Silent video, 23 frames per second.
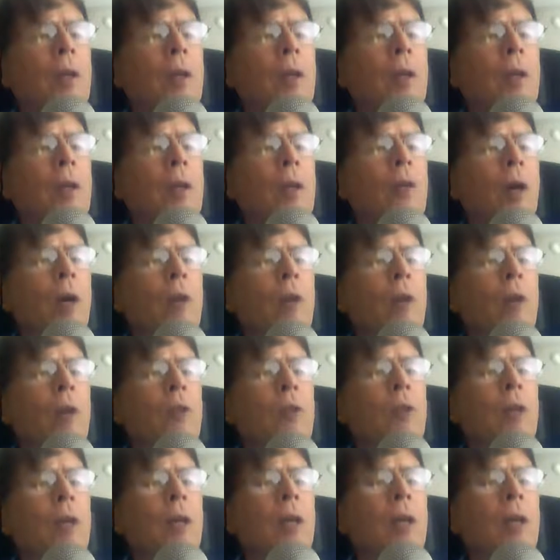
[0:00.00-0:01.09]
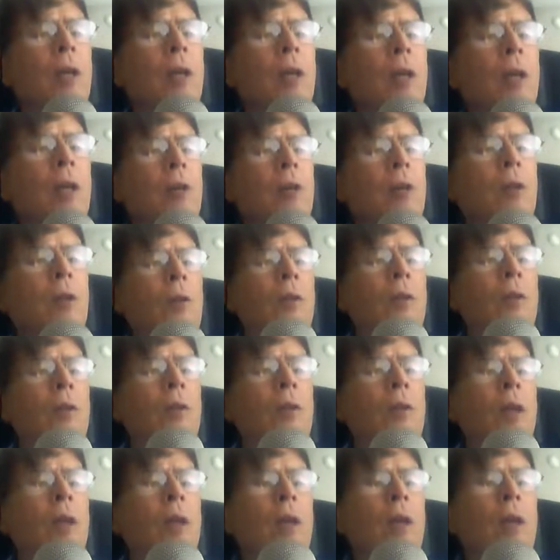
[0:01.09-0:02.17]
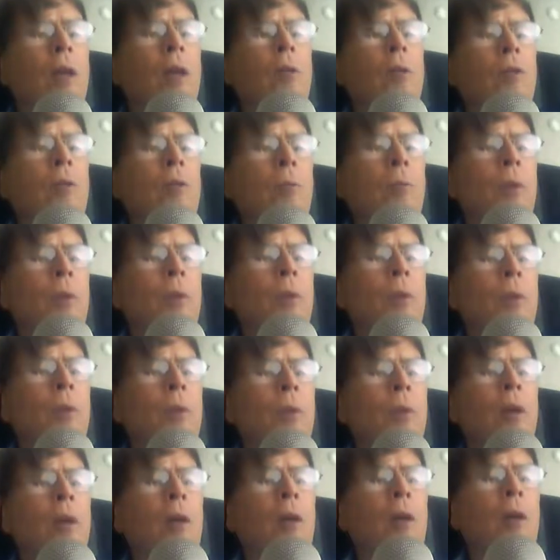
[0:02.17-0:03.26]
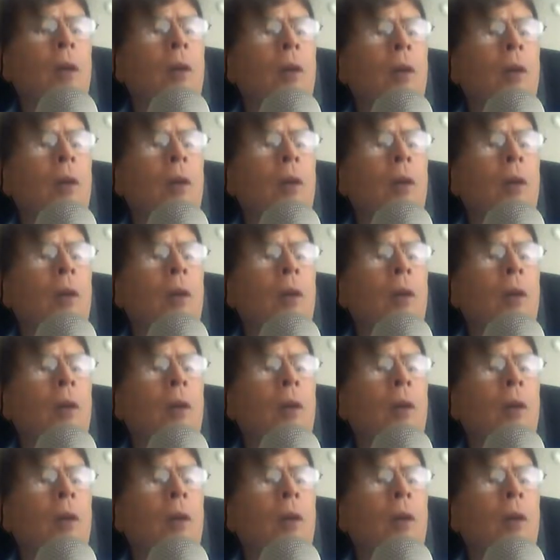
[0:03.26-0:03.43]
So I would say that they don't disappear,